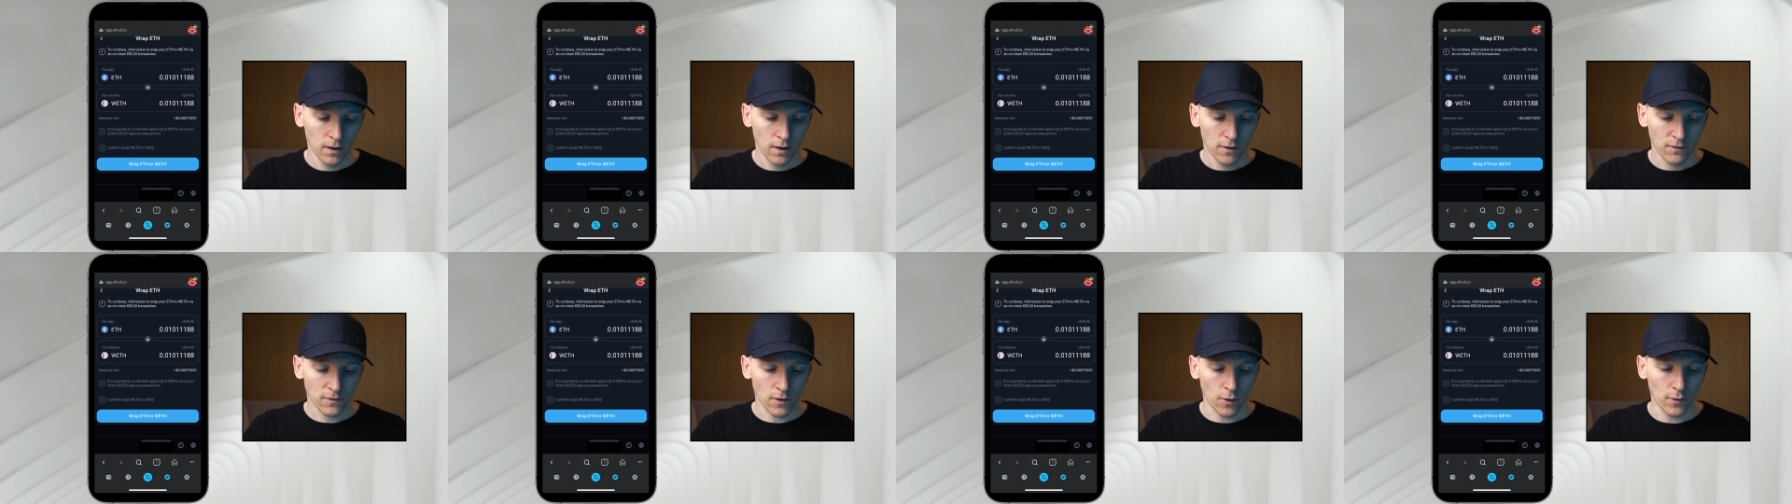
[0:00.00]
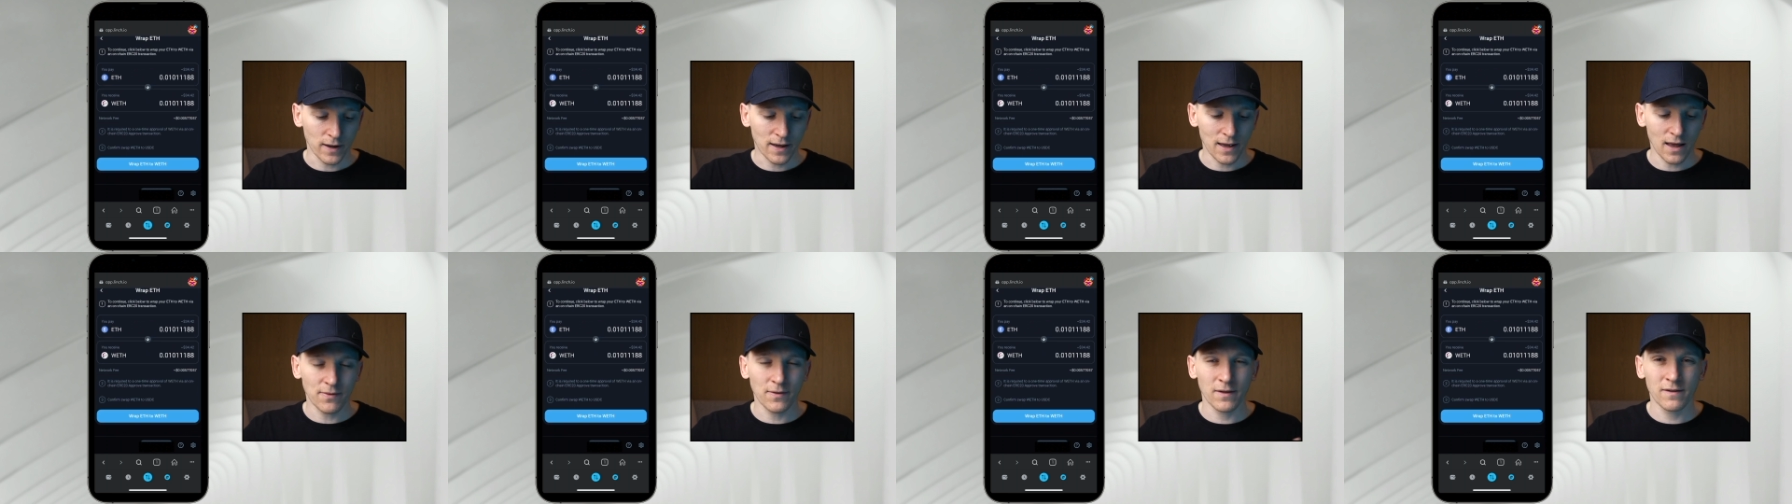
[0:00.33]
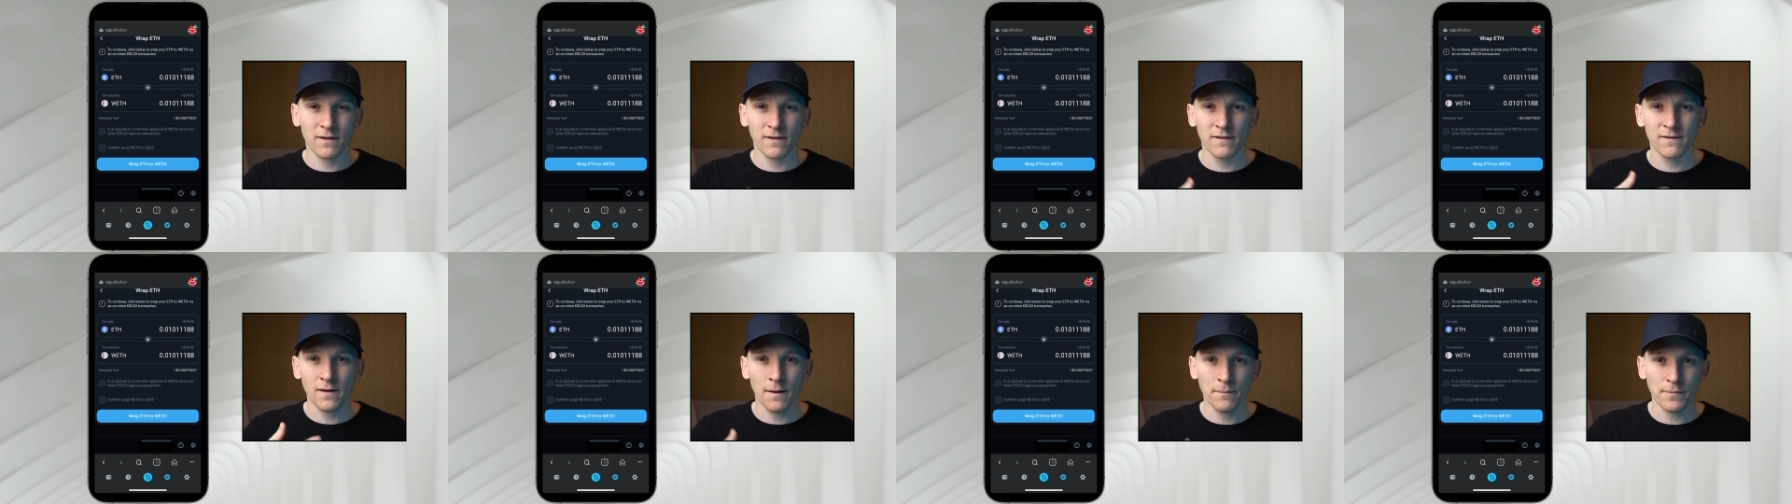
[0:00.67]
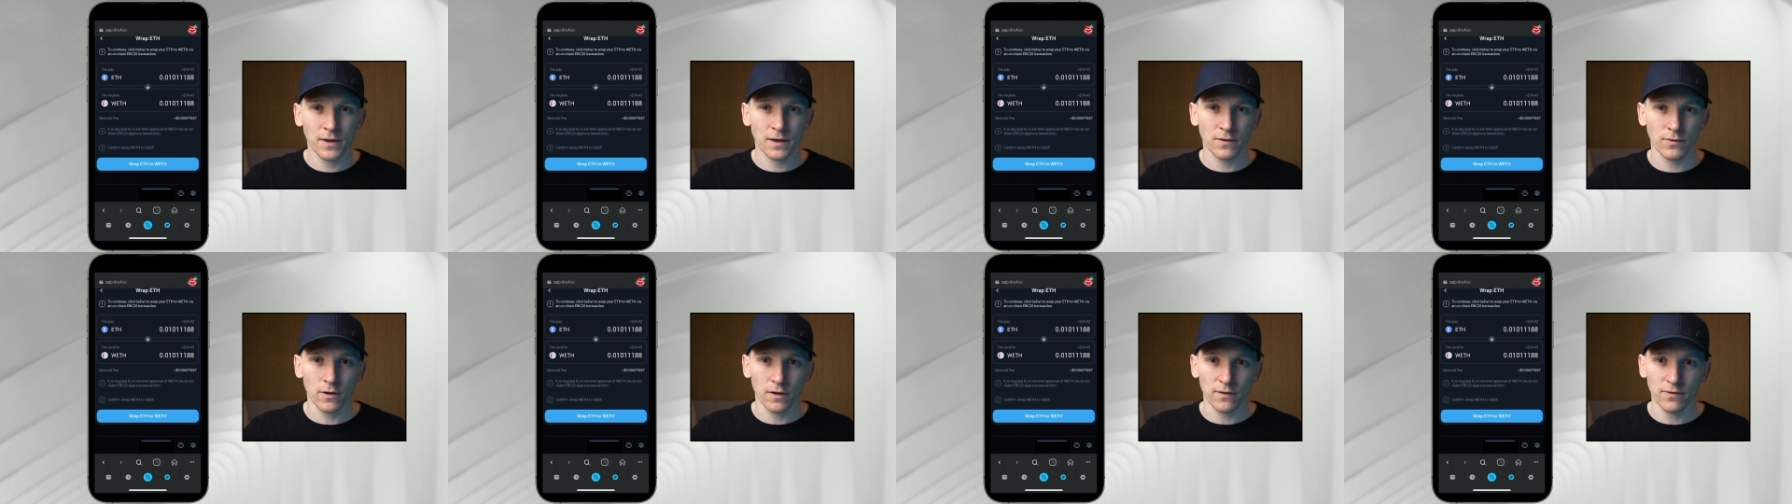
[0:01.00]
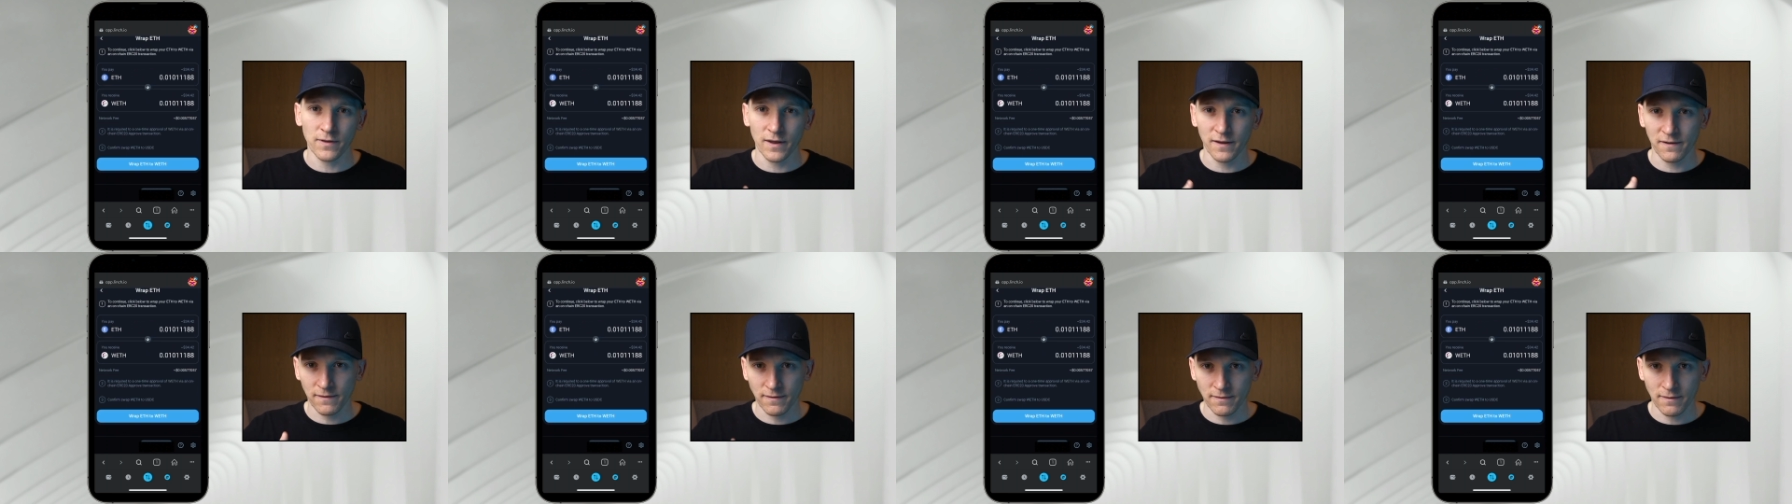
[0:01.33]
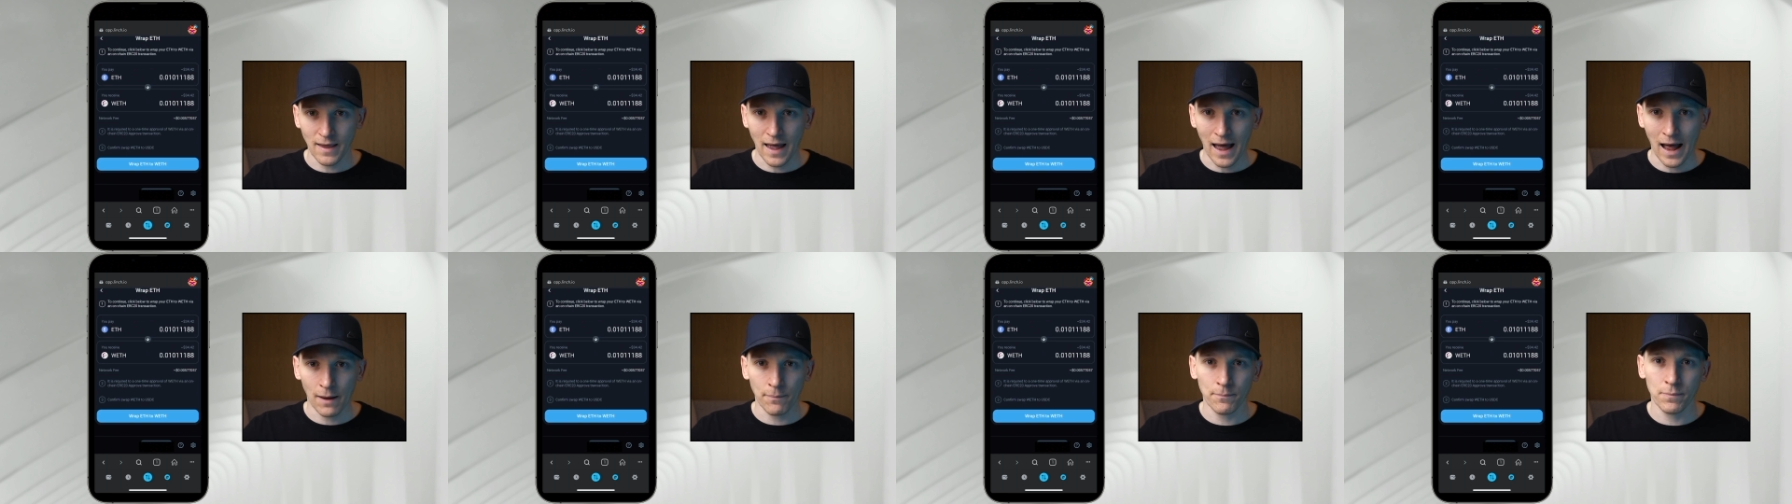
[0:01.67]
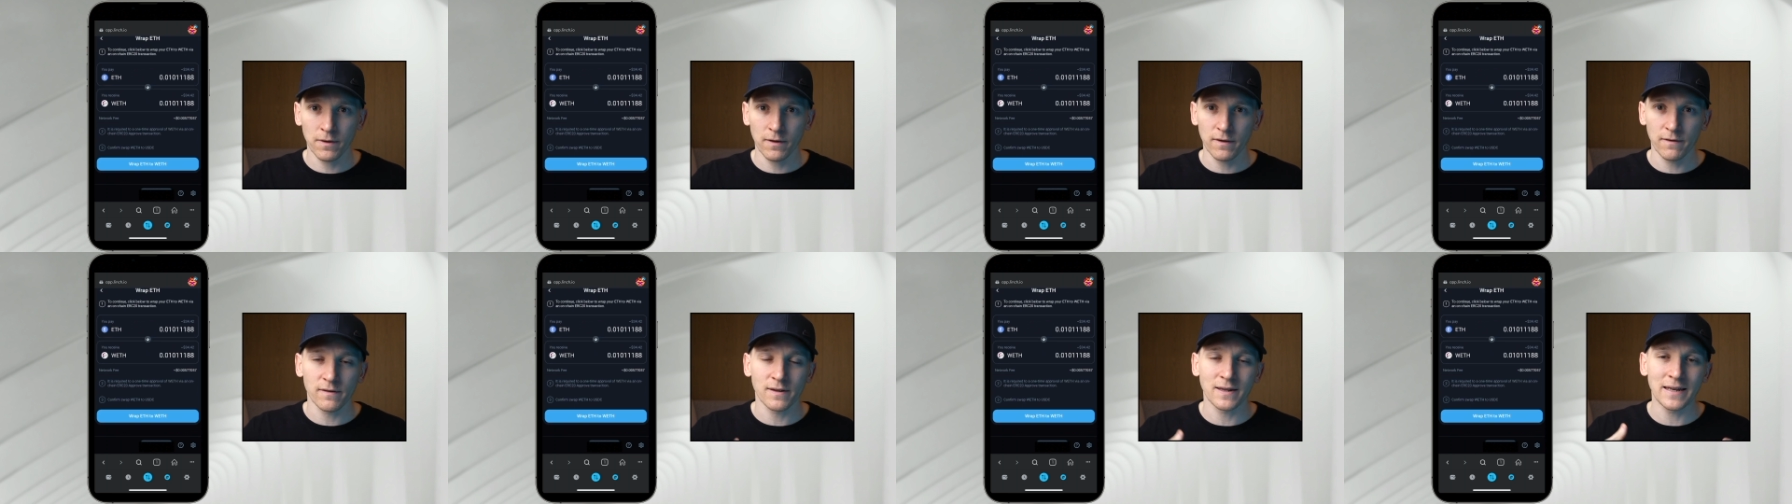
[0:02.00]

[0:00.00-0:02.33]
So again, this is something that this app is